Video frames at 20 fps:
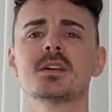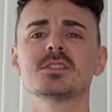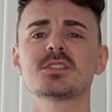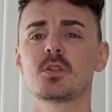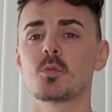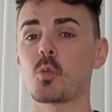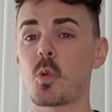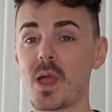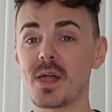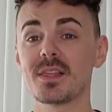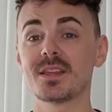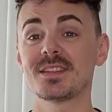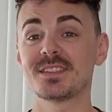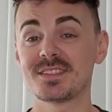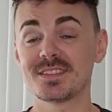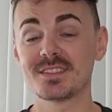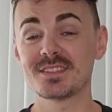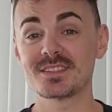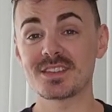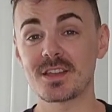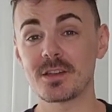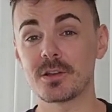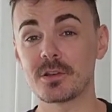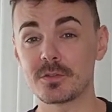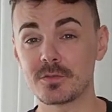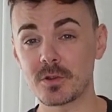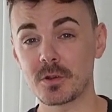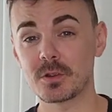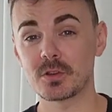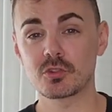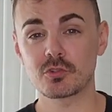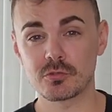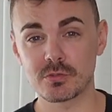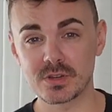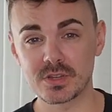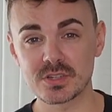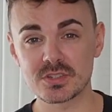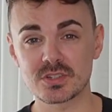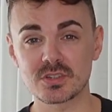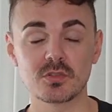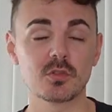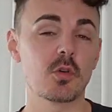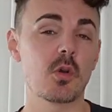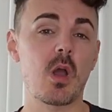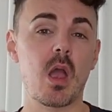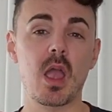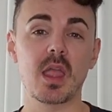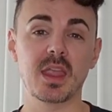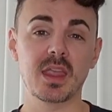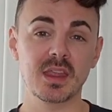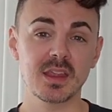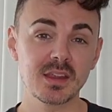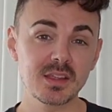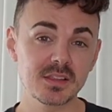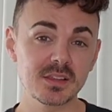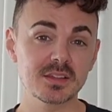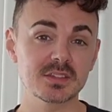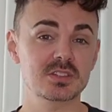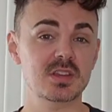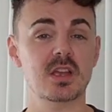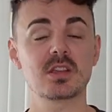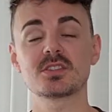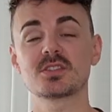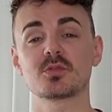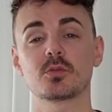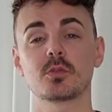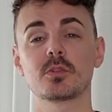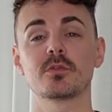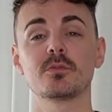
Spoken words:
So Wellingtons are a very traditional English sort of